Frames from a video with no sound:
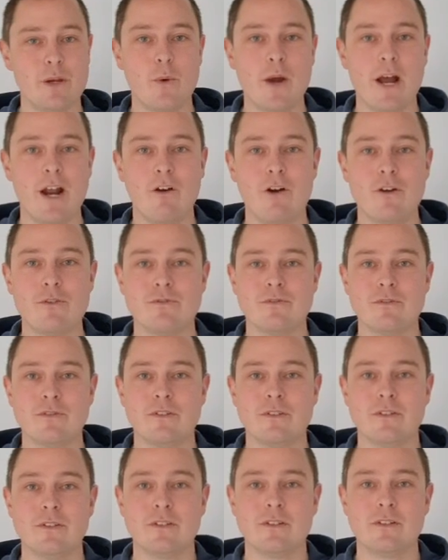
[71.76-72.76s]
aware of.
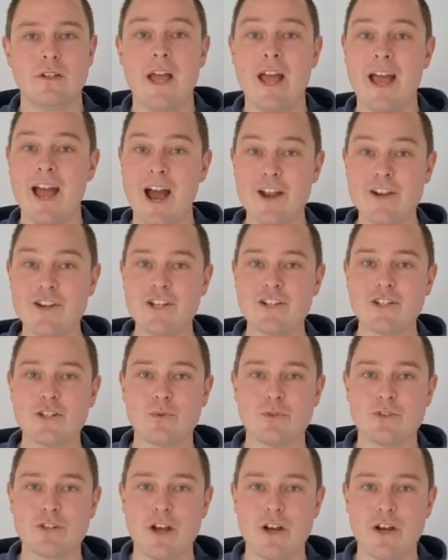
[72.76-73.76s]

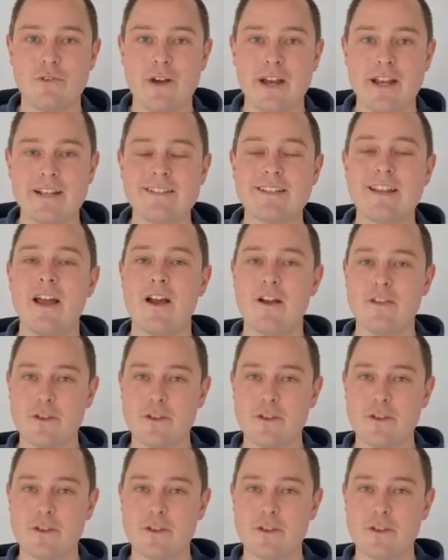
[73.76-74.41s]
Initial surveys,